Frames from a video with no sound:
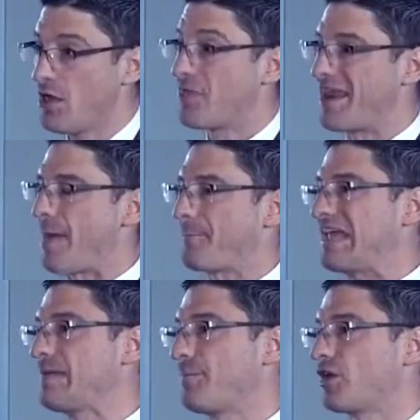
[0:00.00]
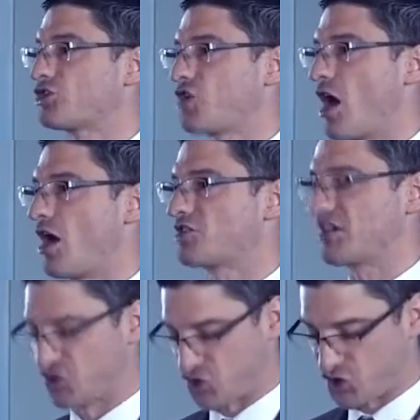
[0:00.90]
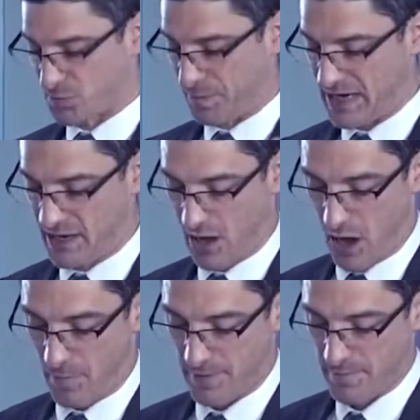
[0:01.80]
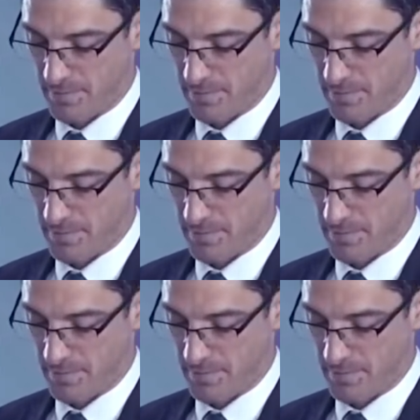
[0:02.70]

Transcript: that our people are starting to speak up.